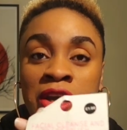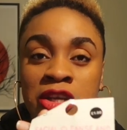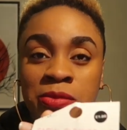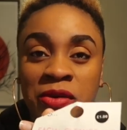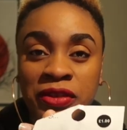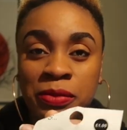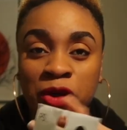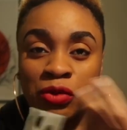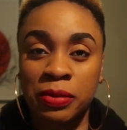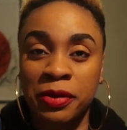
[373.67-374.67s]
Some of them were
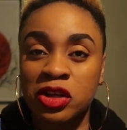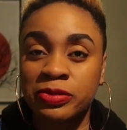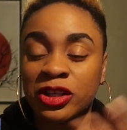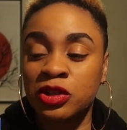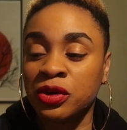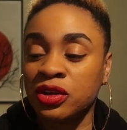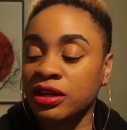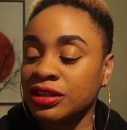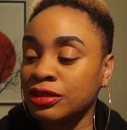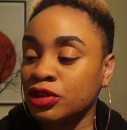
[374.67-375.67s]
£3, but I just want to
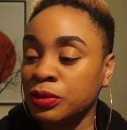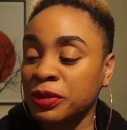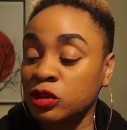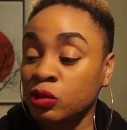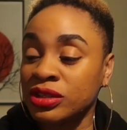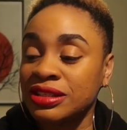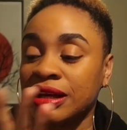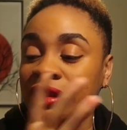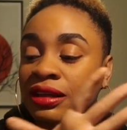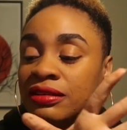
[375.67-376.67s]
get the cheapest ones
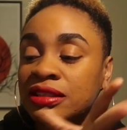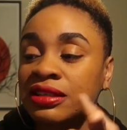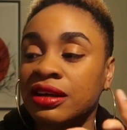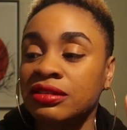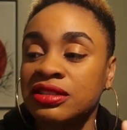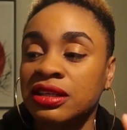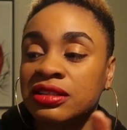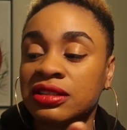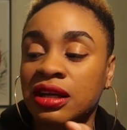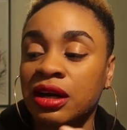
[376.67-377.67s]
and then later use it
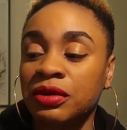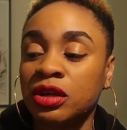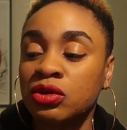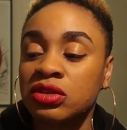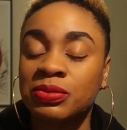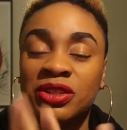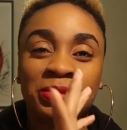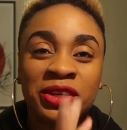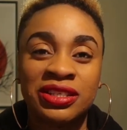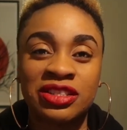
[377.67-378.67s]
and see how it goes. But to
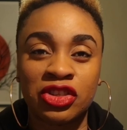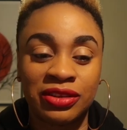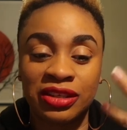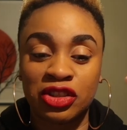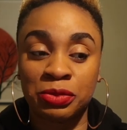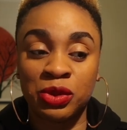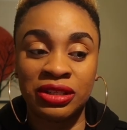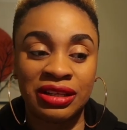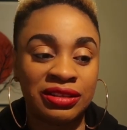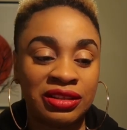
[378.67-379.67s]
be honest, I don't think it should be
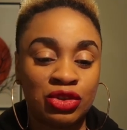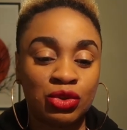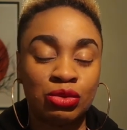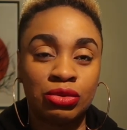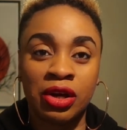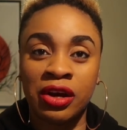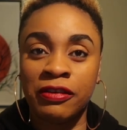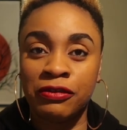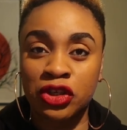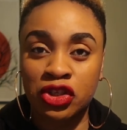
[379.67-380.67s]
doing anything too
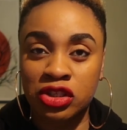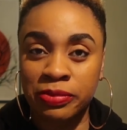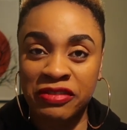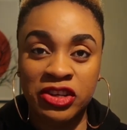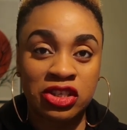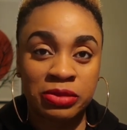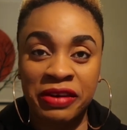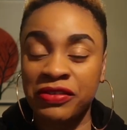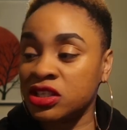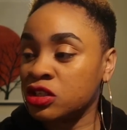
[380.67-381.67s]
vicious on my face because my
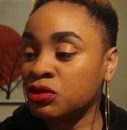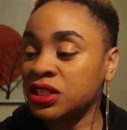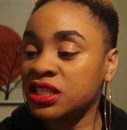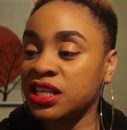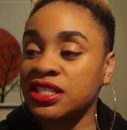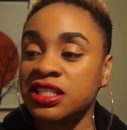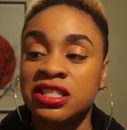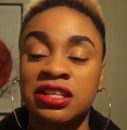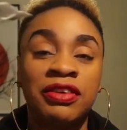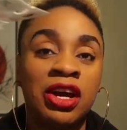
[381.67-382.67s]
face is really
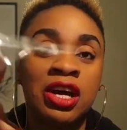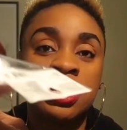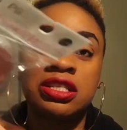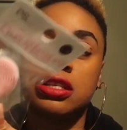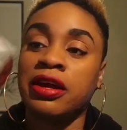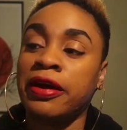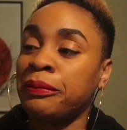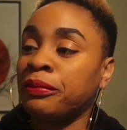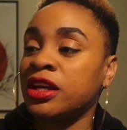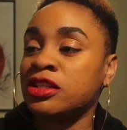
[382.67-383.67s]
sensitive. So yeah,
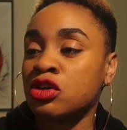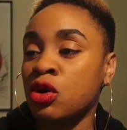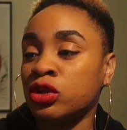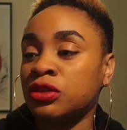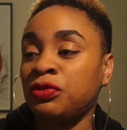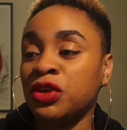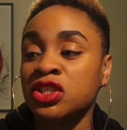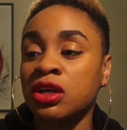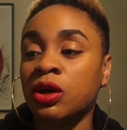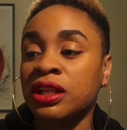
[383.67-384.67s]
it's called the
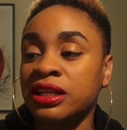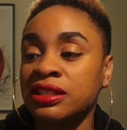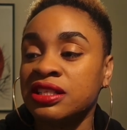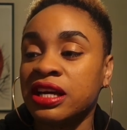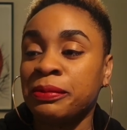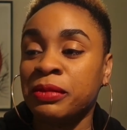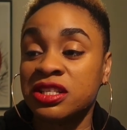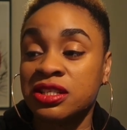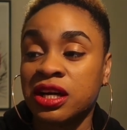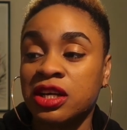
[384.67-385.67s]
facial cleanse and
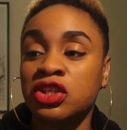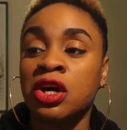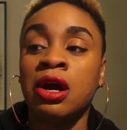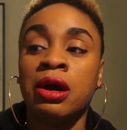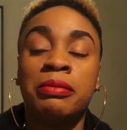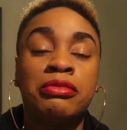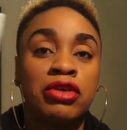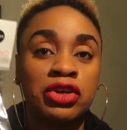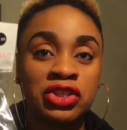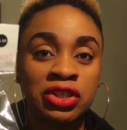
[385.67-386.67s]
massage
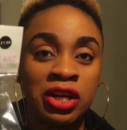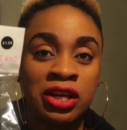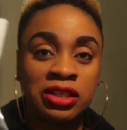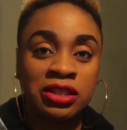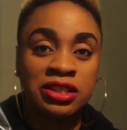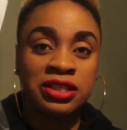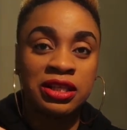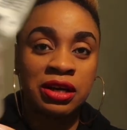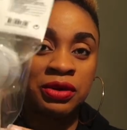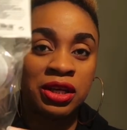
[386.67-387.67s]
brush. So this is
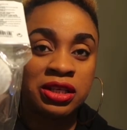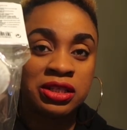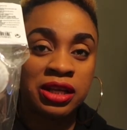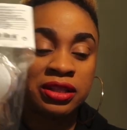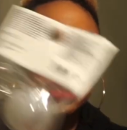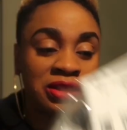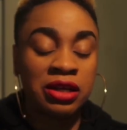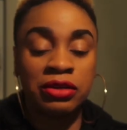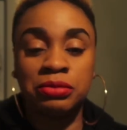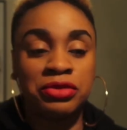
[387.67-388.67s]
how it is, and this is
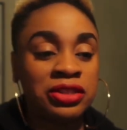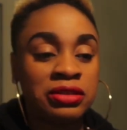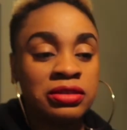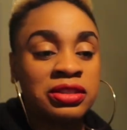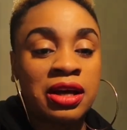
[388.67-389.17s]
how the bristles